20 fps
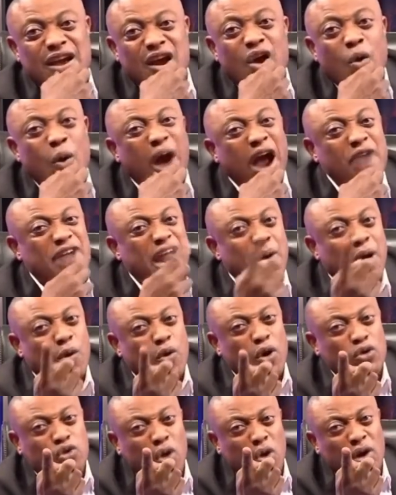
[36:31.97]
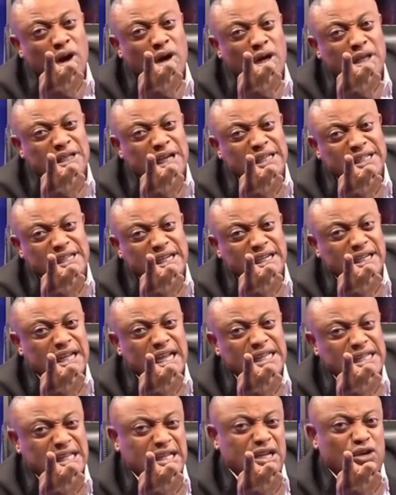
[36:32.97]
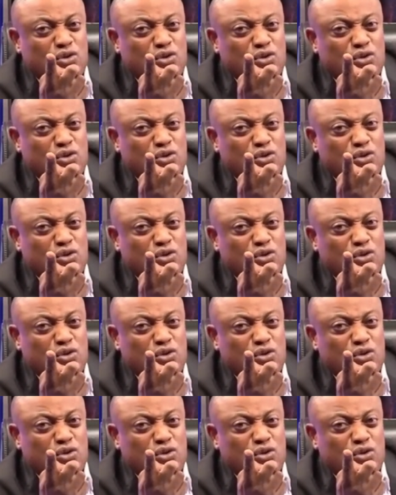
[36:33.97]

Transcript: Why should I not cotton into 3 million say a